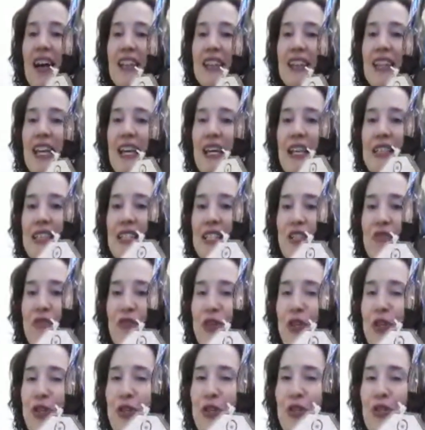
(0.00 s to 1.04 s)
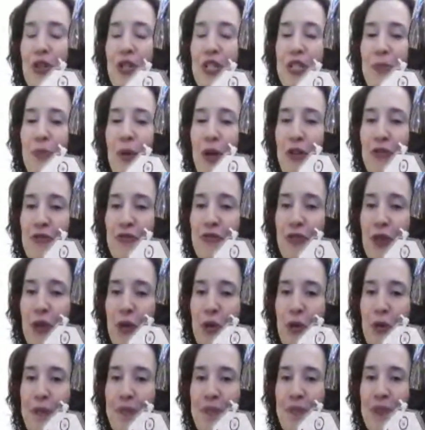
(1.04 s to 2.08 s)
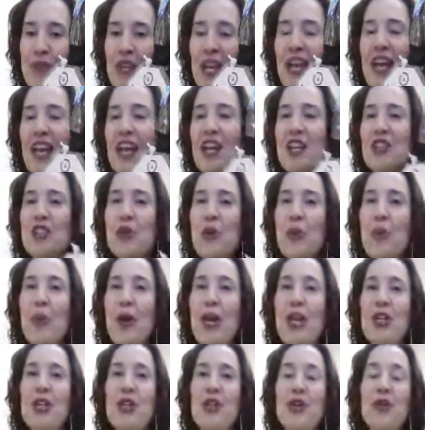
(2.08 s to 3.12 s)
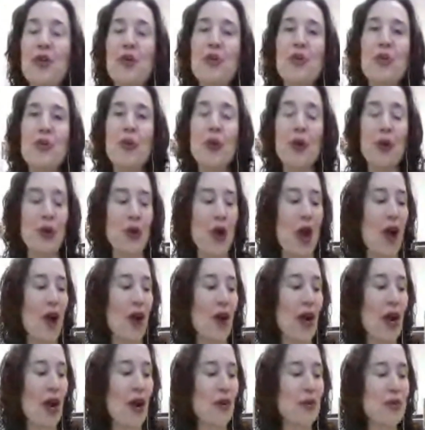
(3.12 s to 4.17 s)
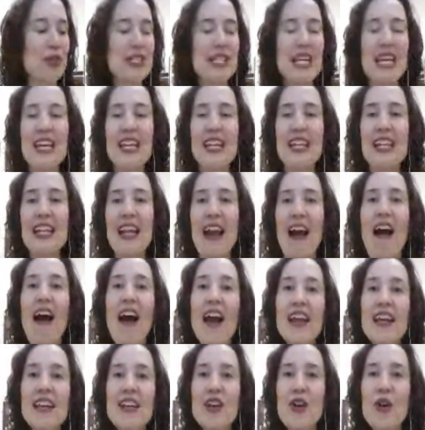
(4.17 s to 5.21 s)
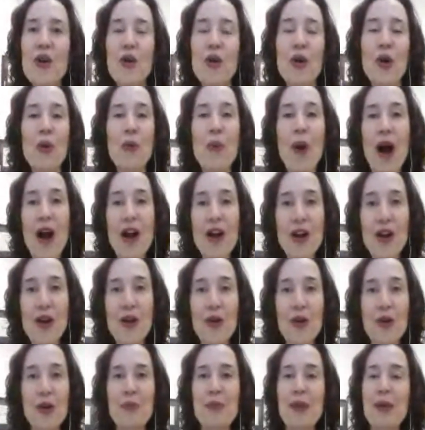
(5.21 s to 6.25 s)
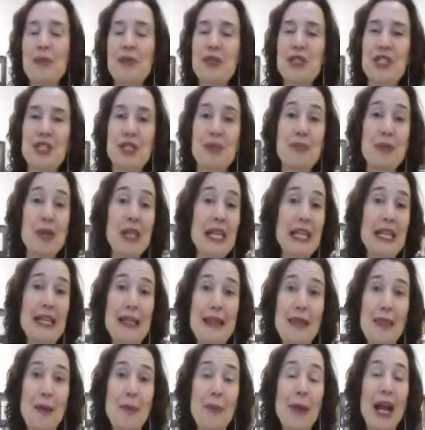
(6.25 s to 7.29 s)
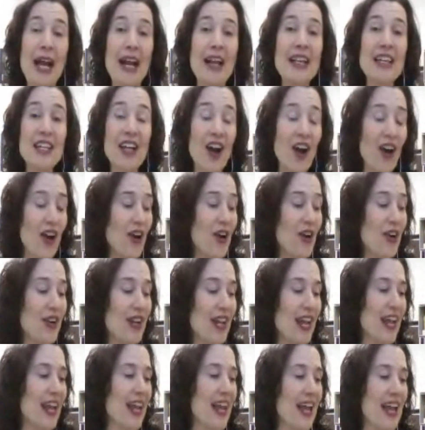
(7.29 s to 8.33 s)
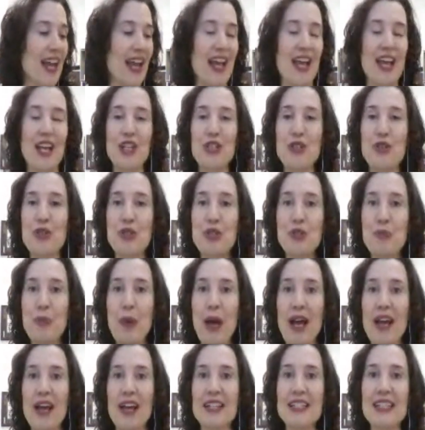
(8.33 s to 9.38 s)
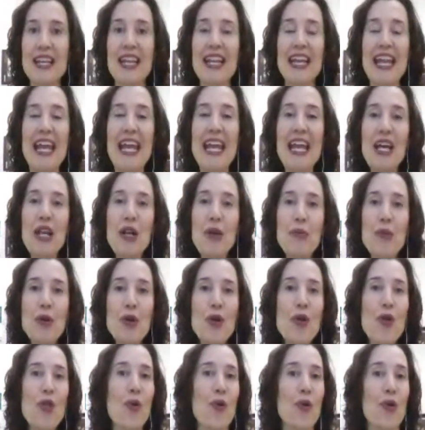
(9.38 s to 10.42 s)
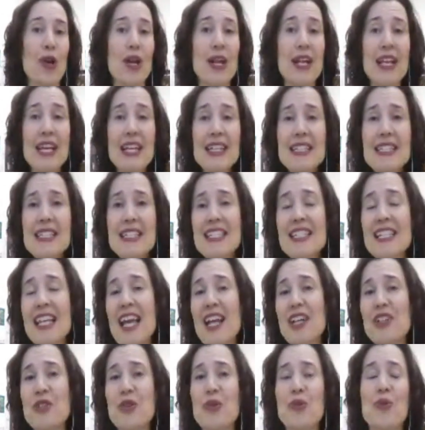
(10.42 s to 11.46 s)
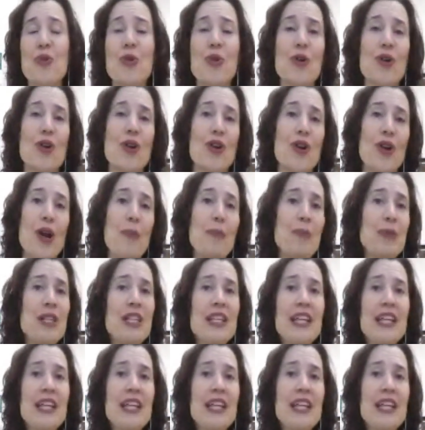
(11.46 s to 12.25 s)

a lens for your smartphone. So when you are out taking a hike or a walk, or maybe just playing in the backyard and you spot an animal or an insect or a